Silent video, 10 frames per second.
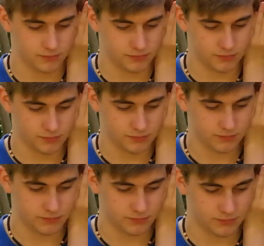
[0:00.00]

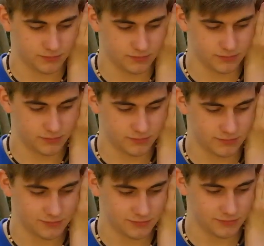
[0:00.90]

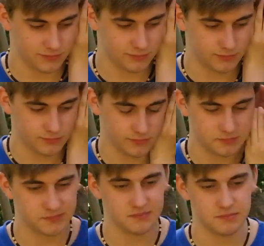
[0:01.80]

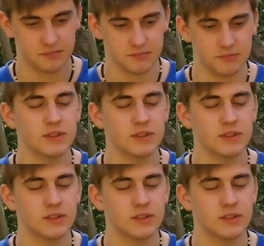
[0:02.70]
[no speech]